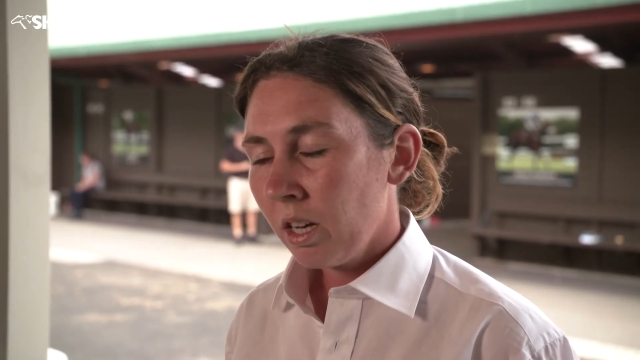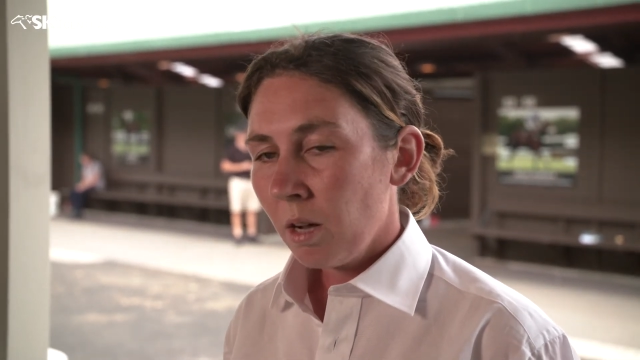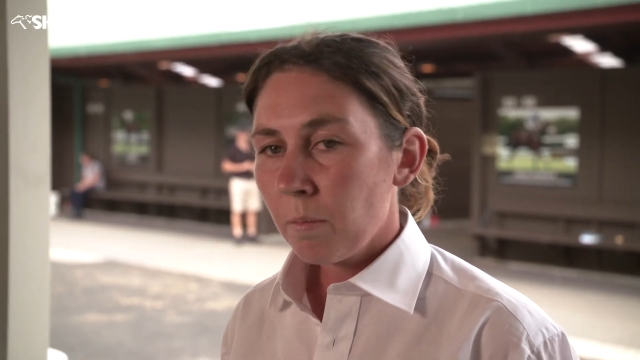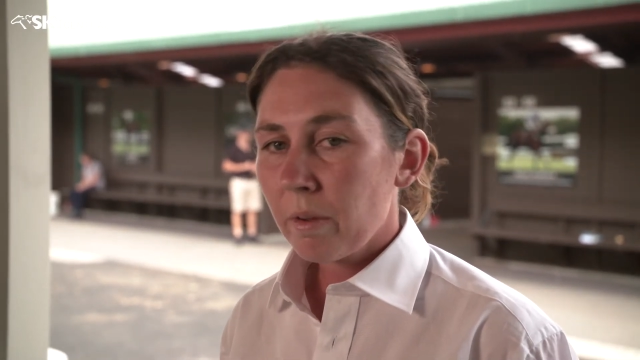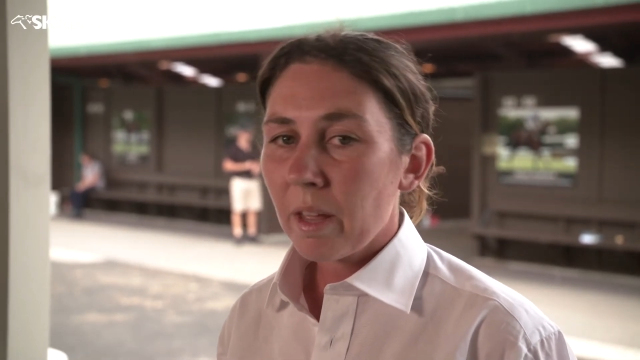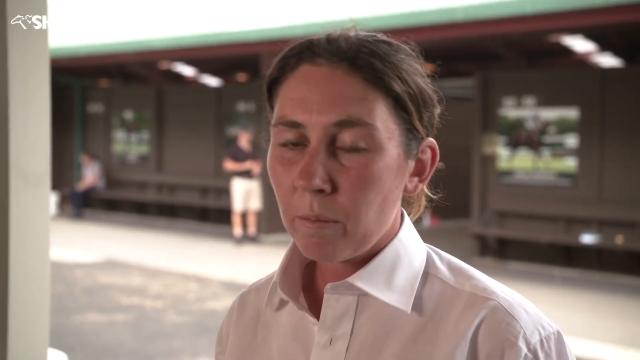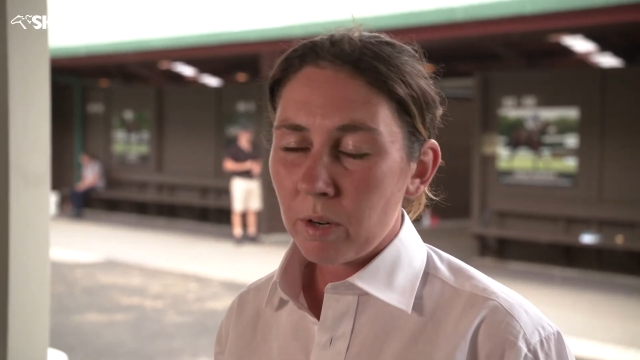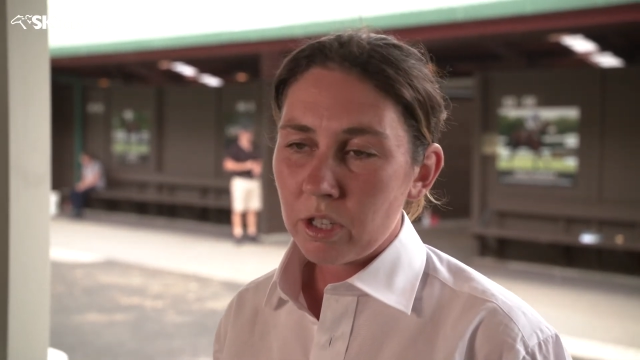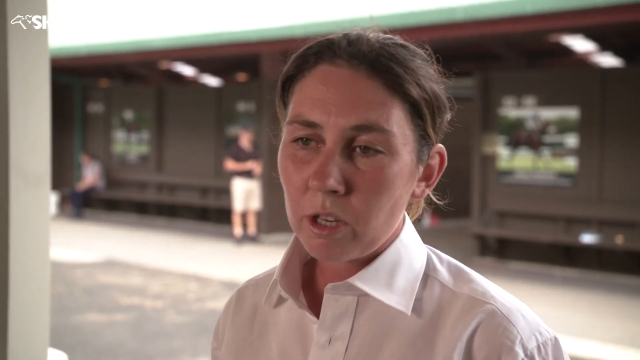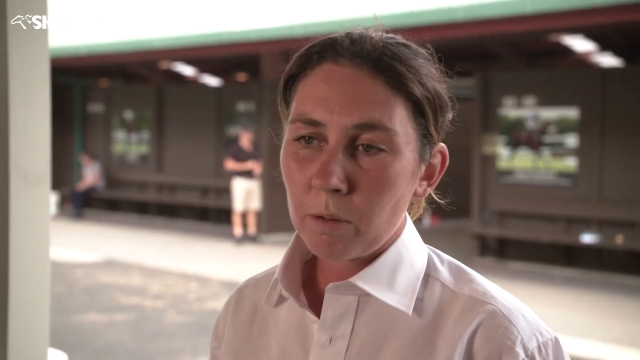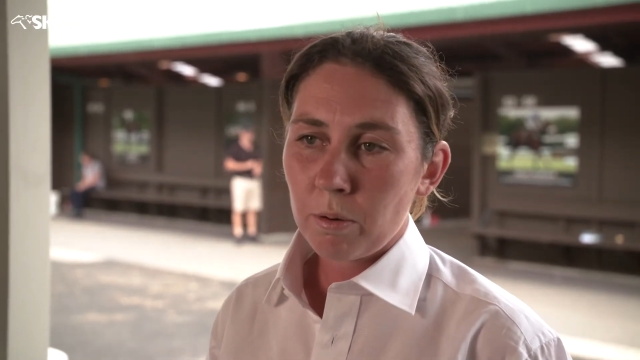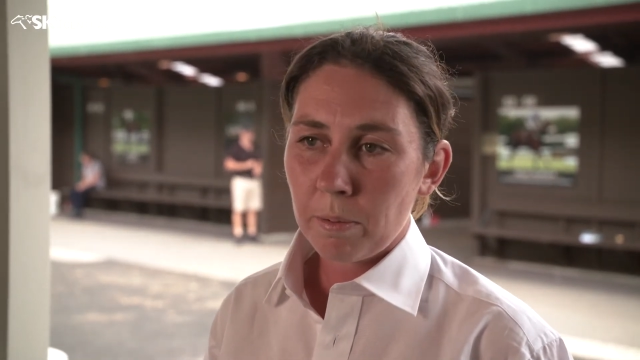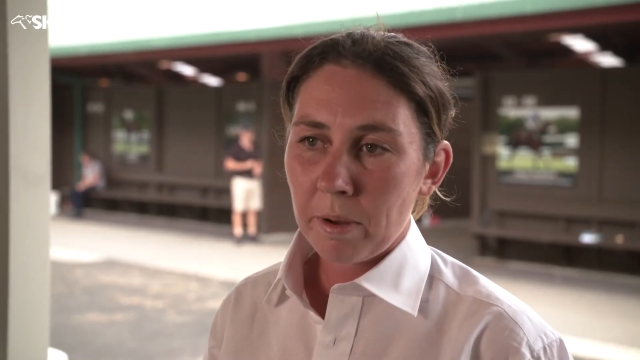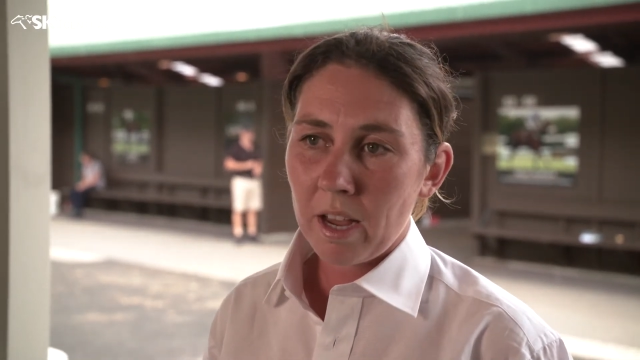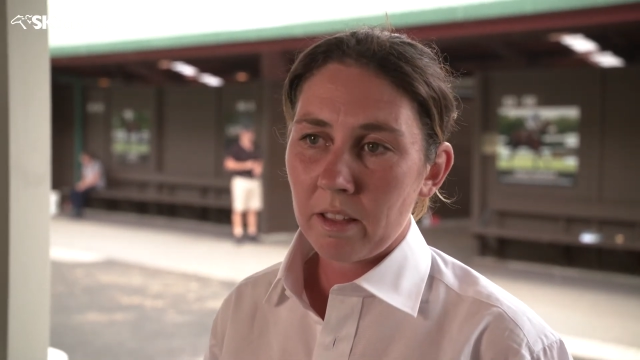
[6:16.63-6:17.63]
But then we do
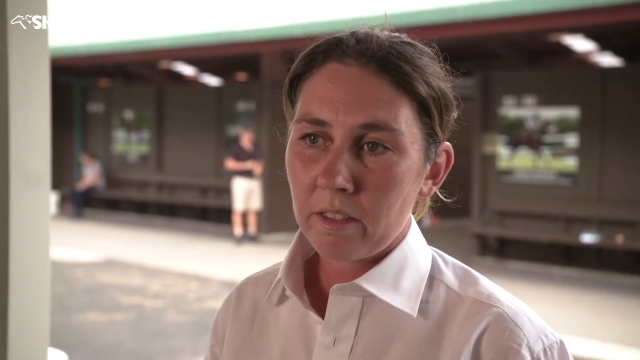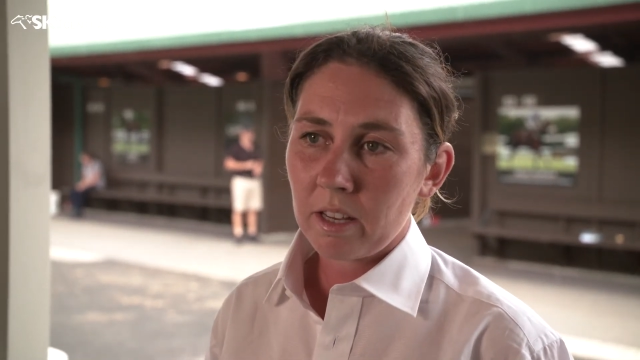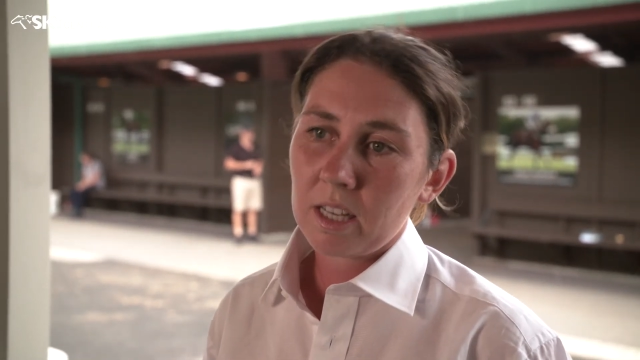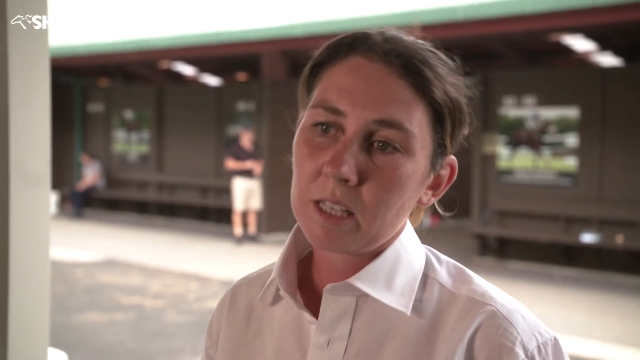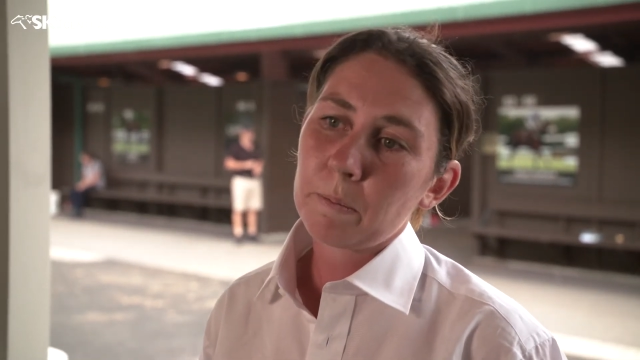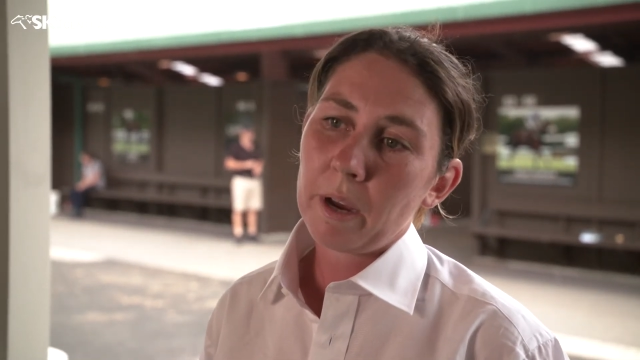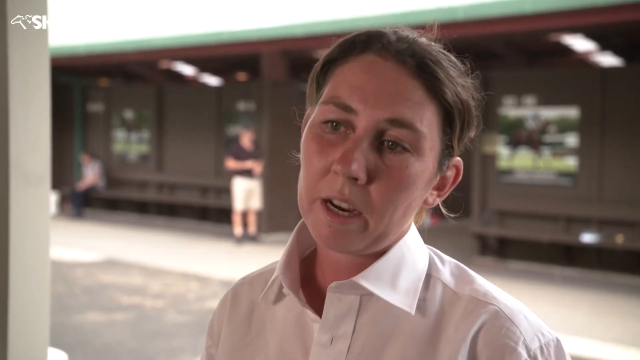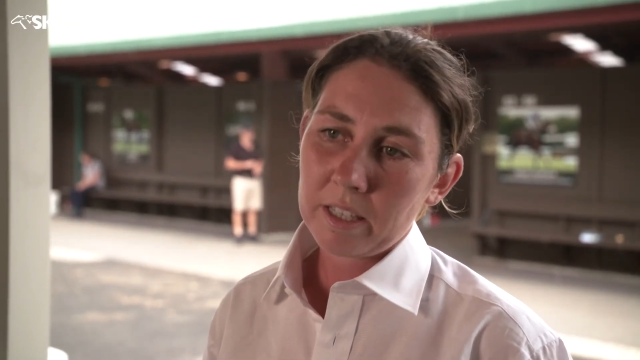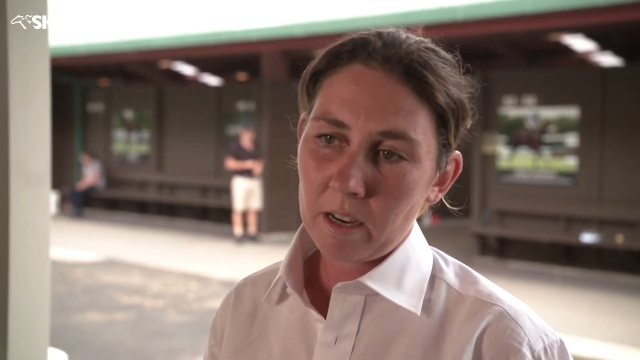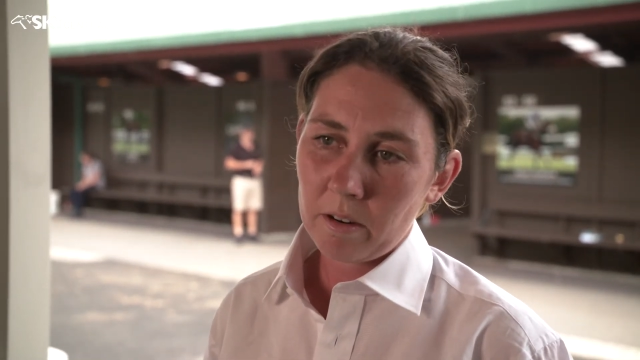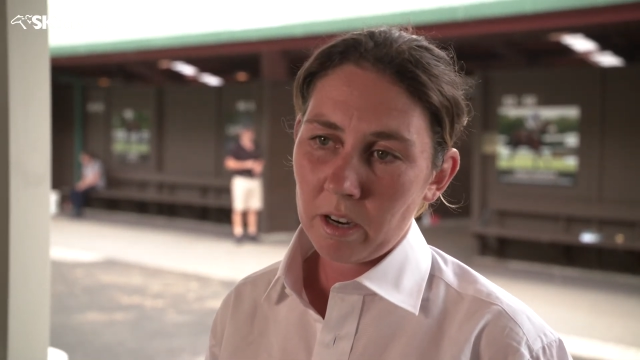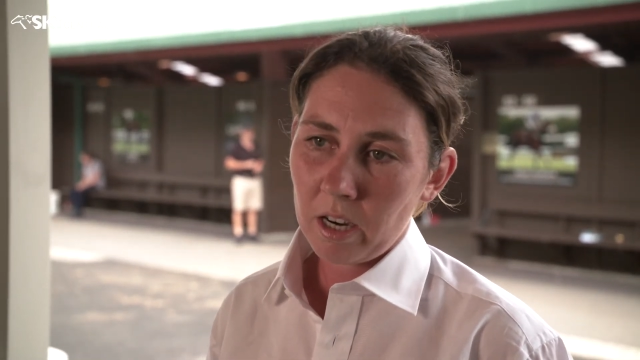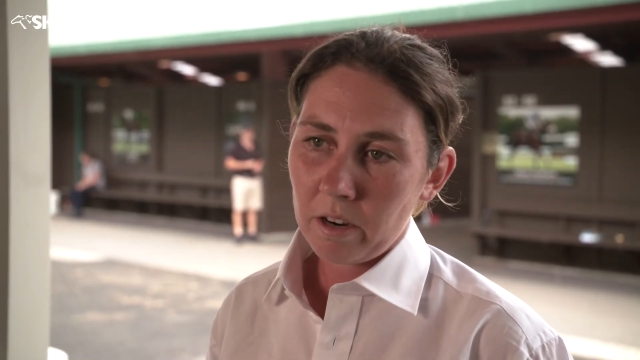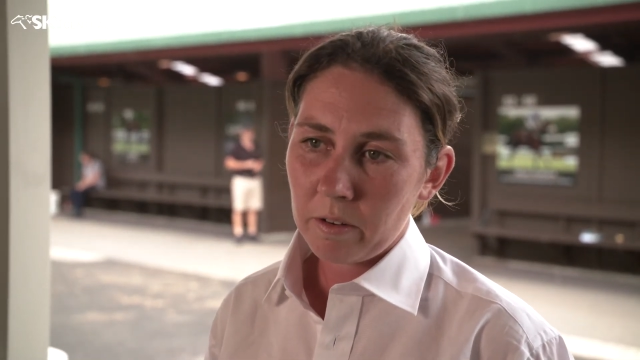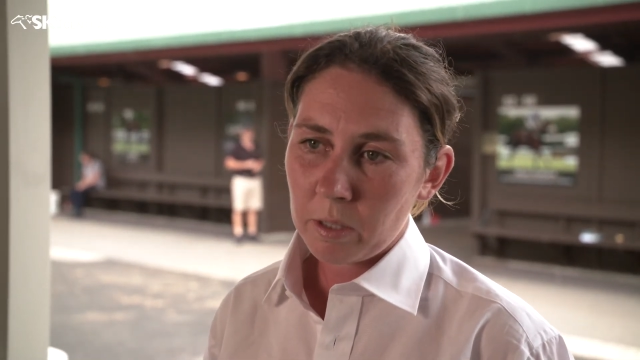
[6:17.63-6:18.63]
prepare things back down
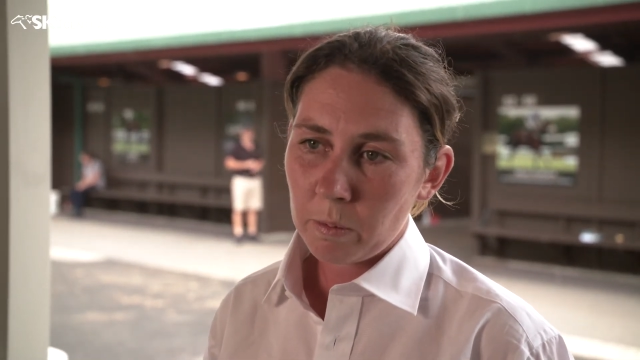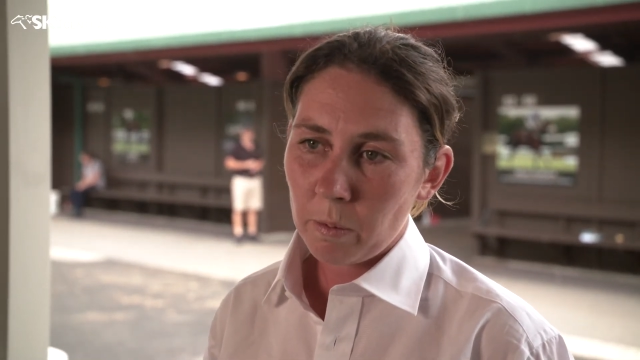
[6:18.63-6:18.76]
here as